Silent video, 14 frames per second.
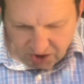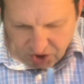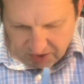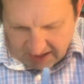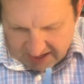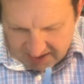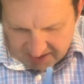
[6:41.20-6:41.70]

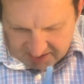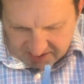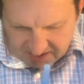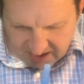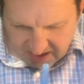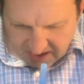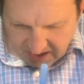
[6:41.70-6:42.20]
that is
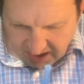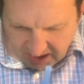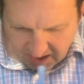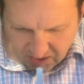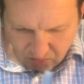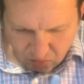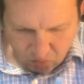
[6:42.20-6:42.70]

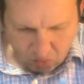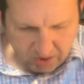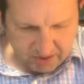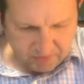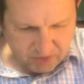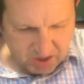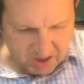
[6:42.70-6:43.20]
uh, one
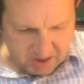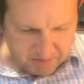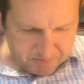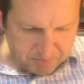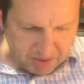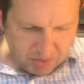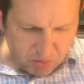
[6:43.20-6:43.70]
of the
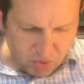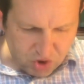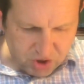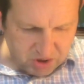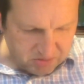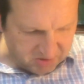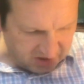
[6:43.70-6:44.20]

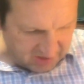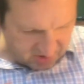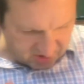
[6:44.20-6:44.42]
Pirushim. Again,